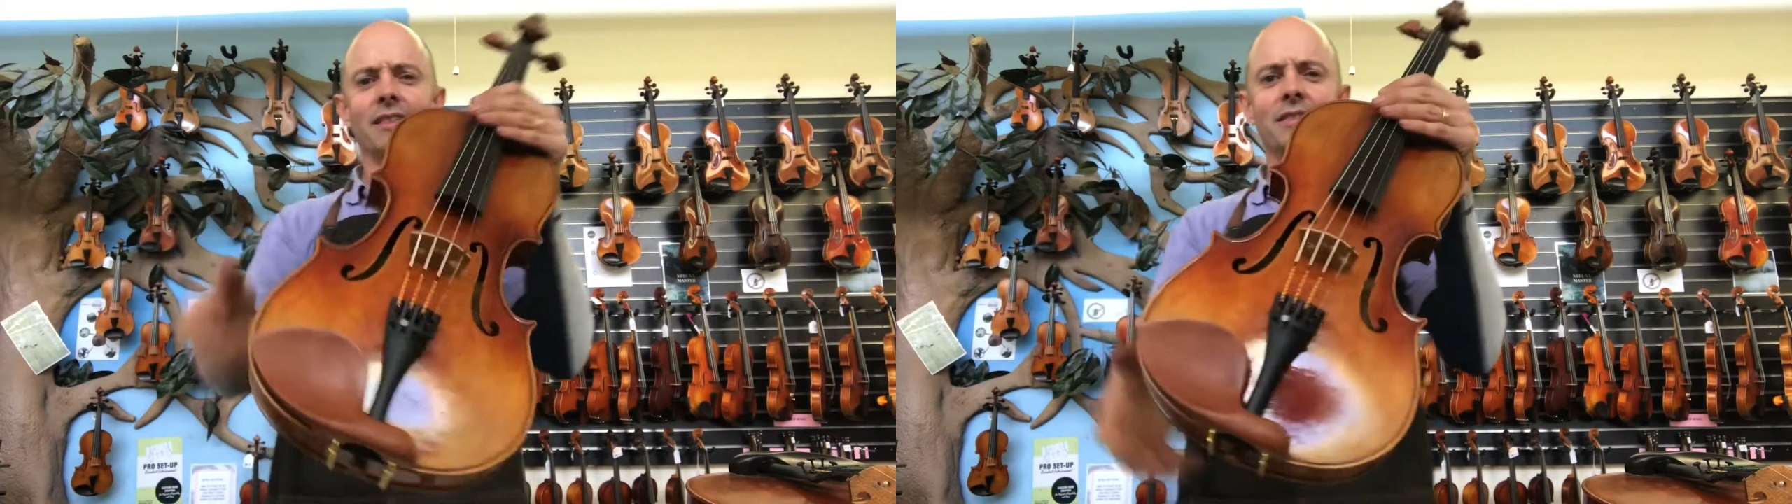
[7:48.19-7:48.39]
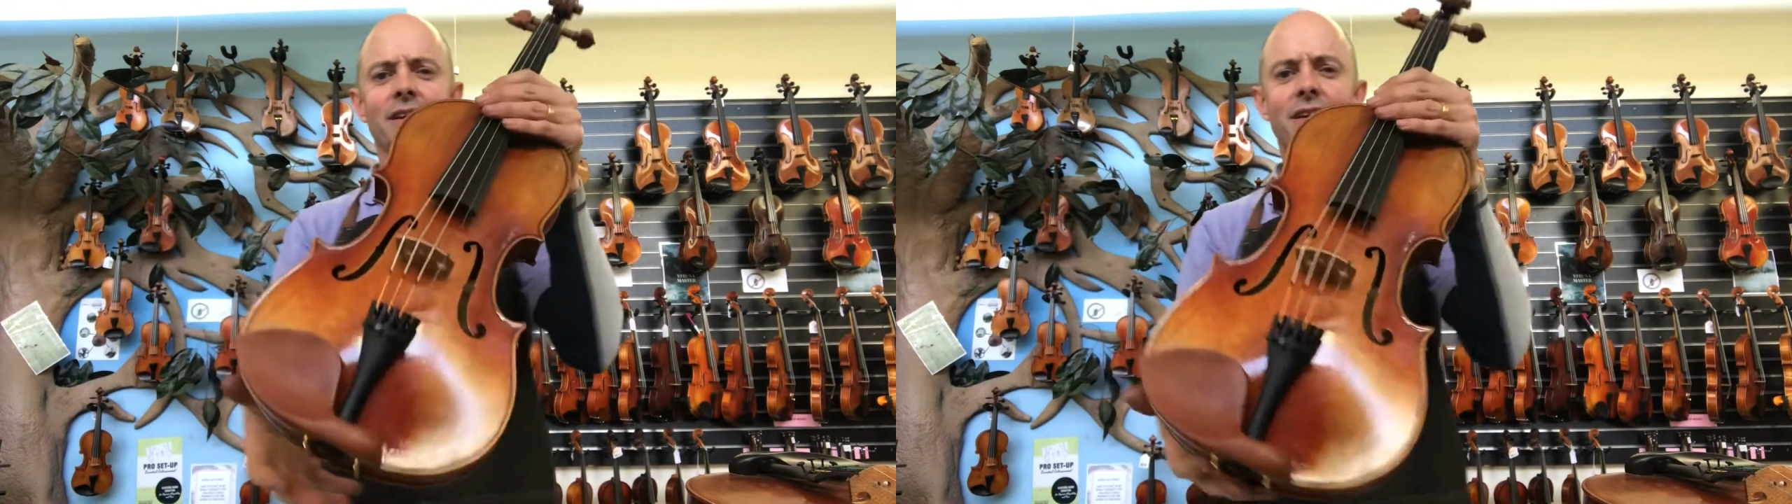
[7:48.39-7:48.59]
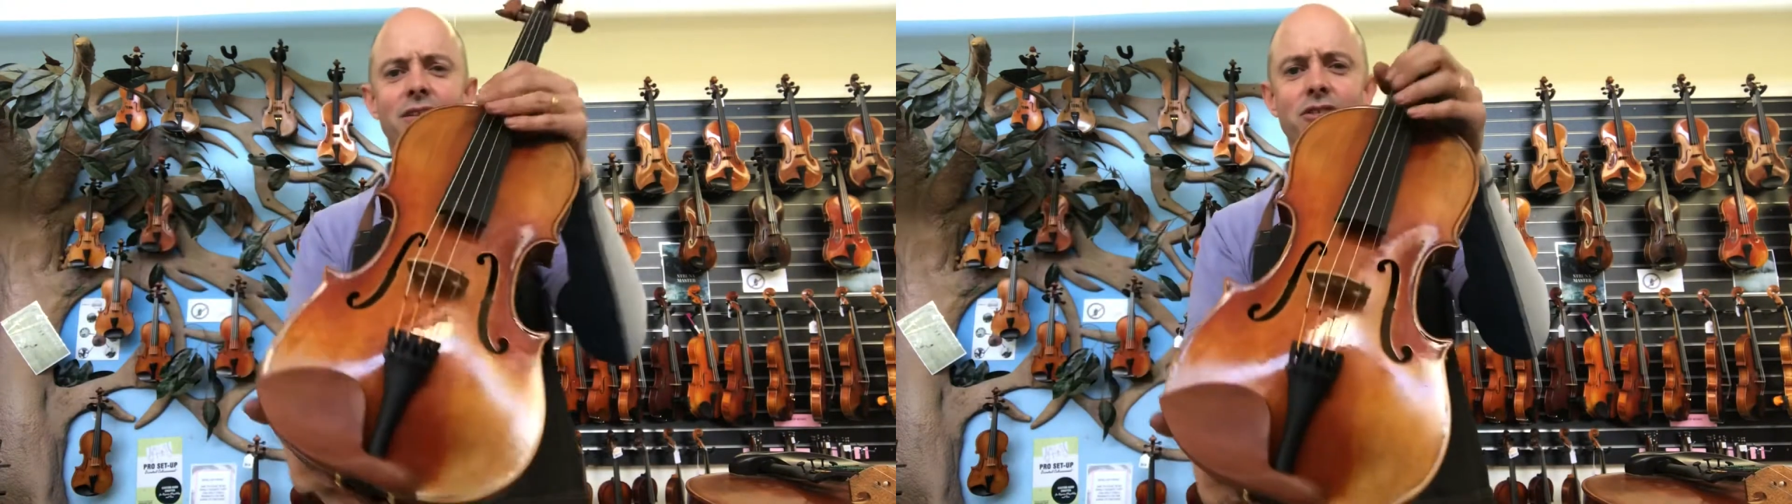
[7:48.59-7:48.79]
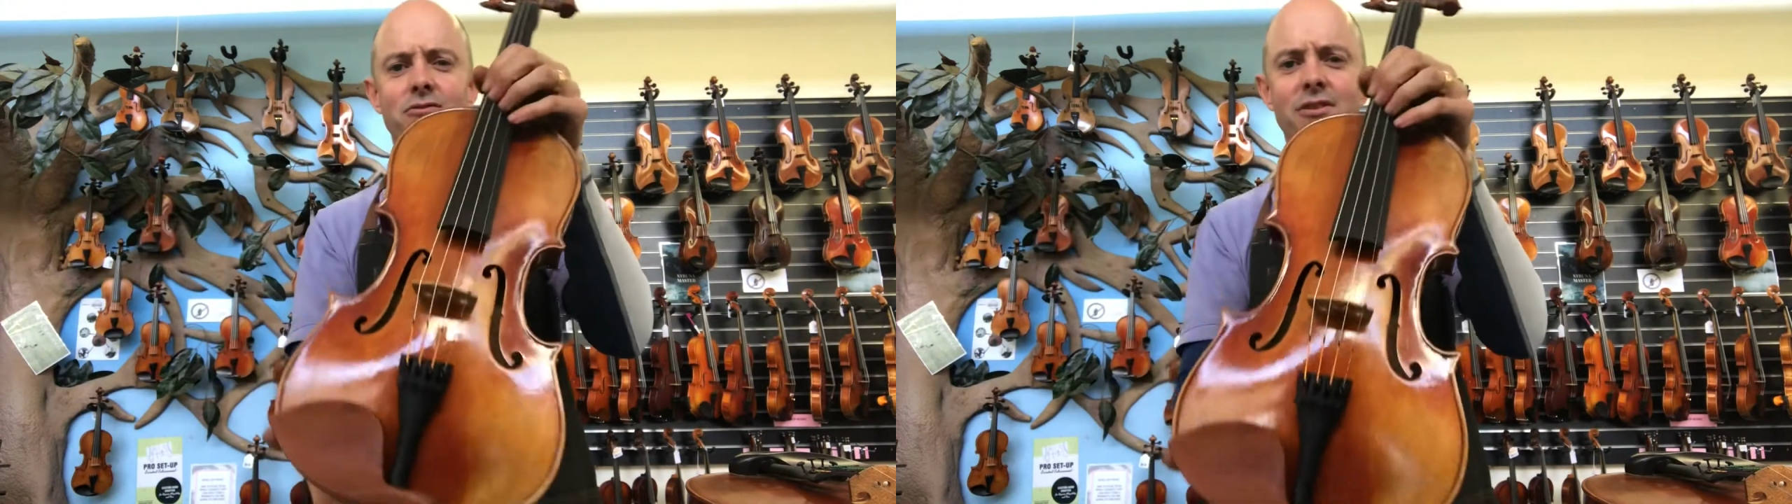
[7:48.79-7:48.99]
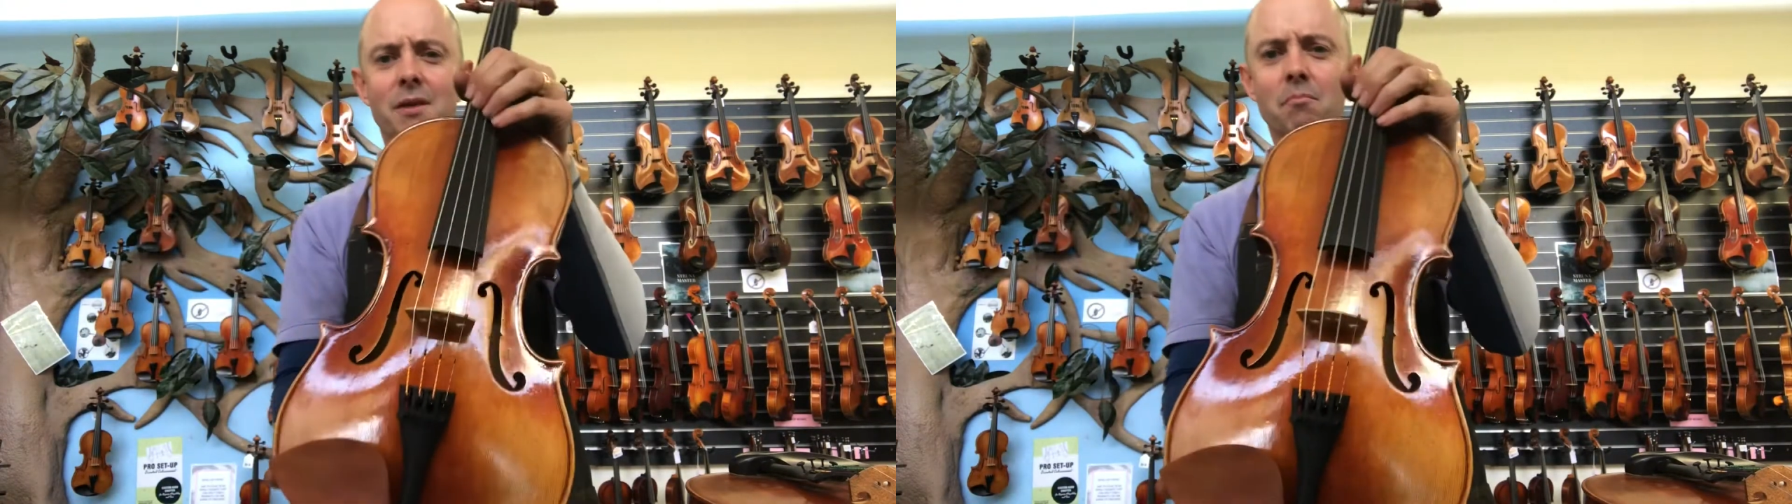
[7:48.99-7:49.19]

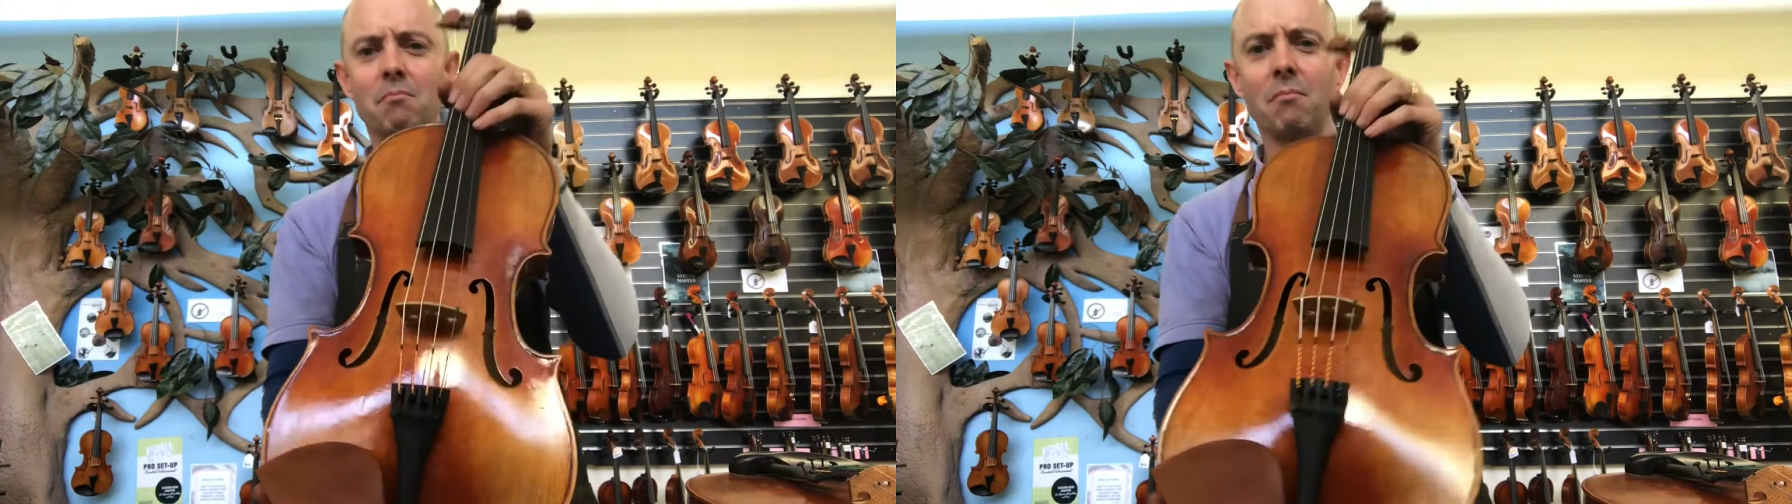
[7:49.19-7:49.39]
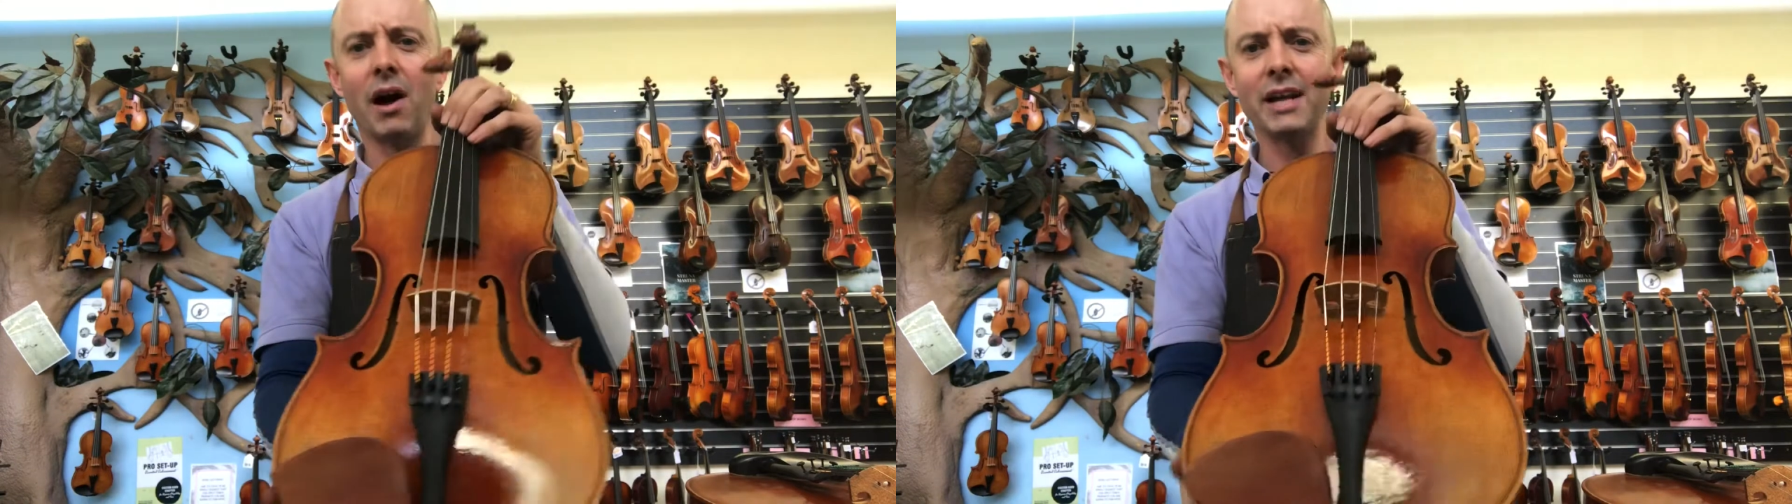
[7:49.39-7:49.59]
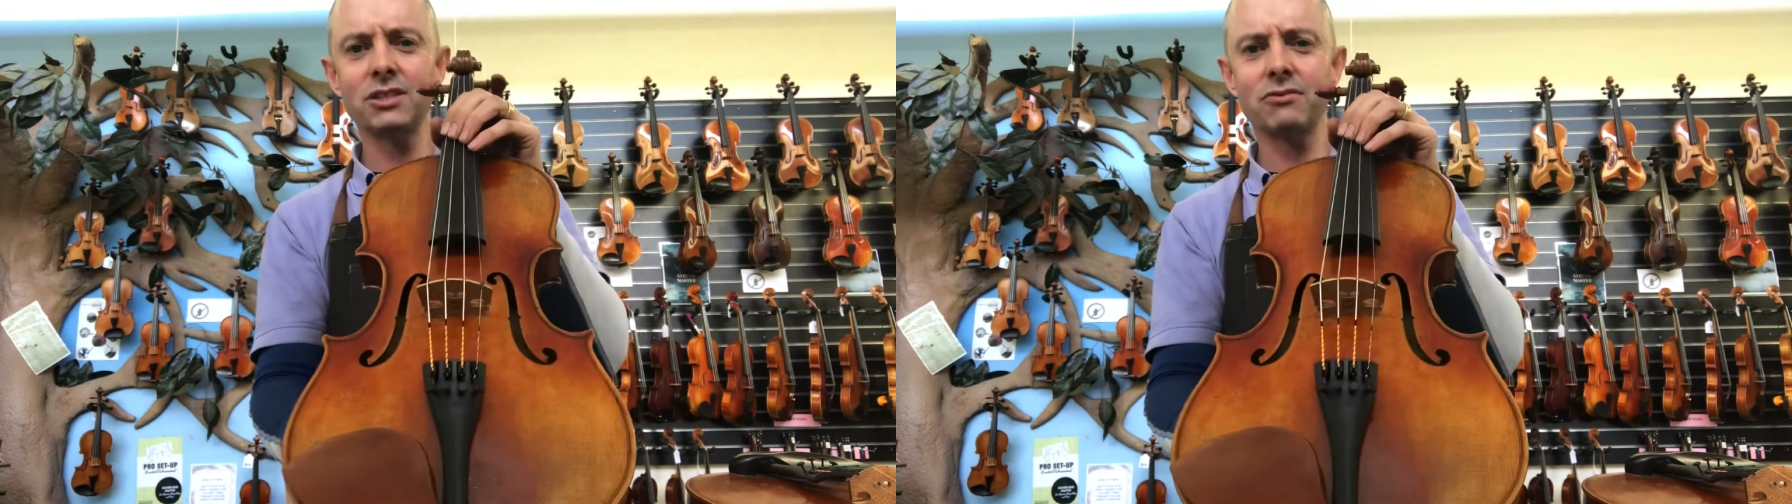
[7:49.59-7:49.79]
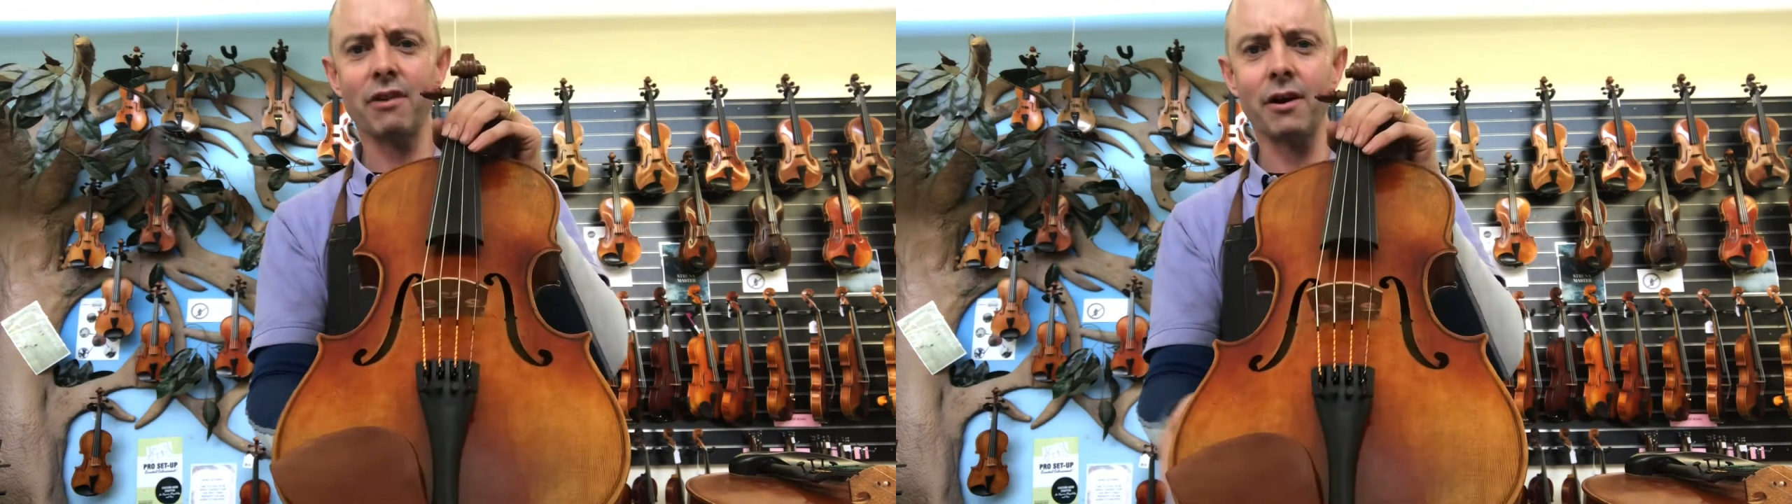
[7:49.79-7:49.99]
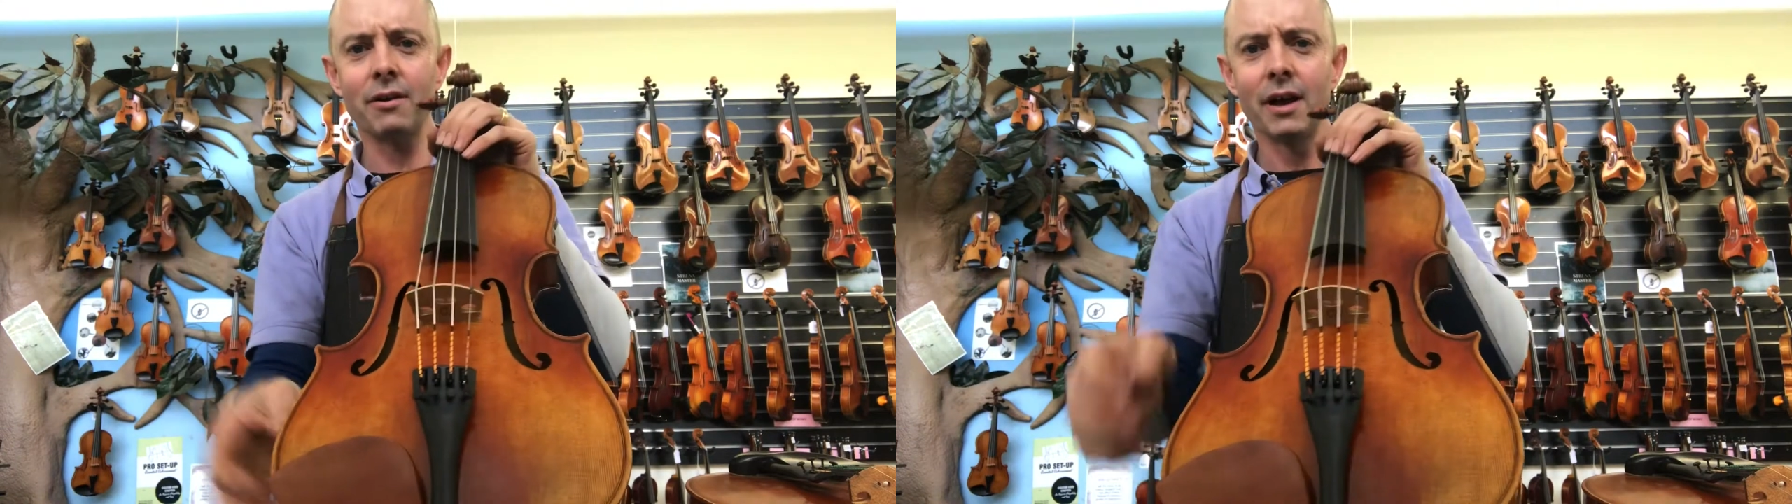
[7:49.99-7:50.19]
Struna
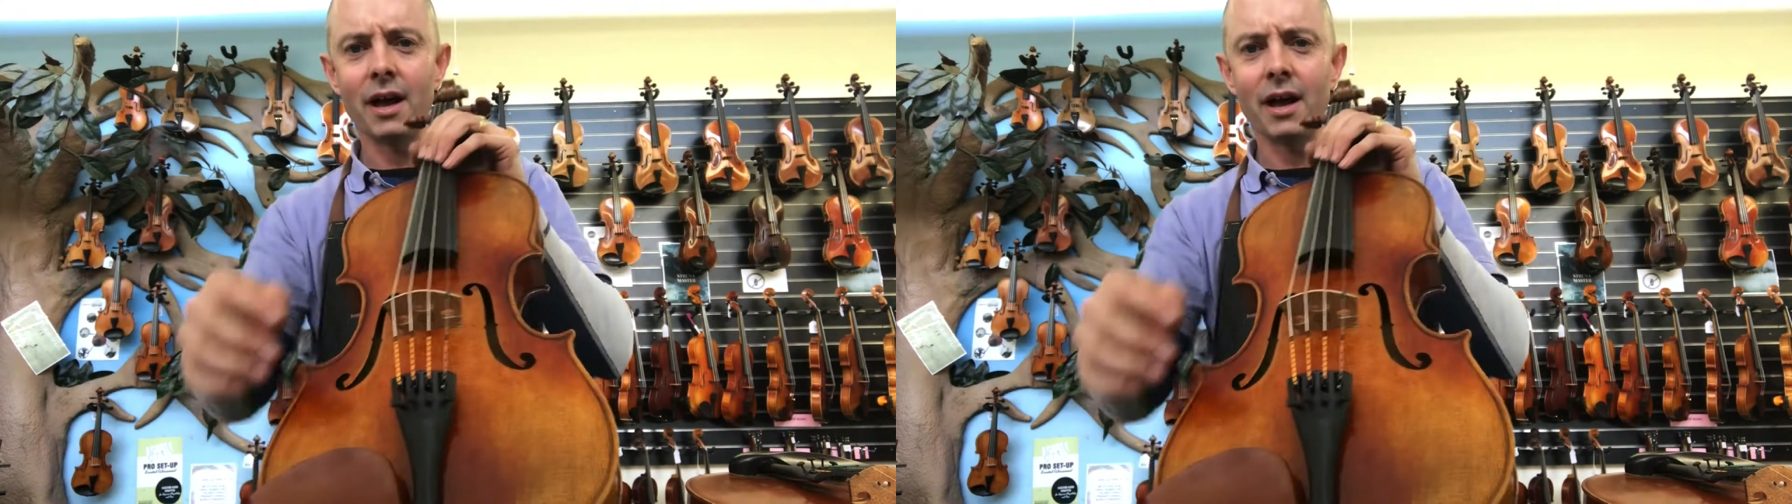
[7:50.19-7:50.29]
Maestro,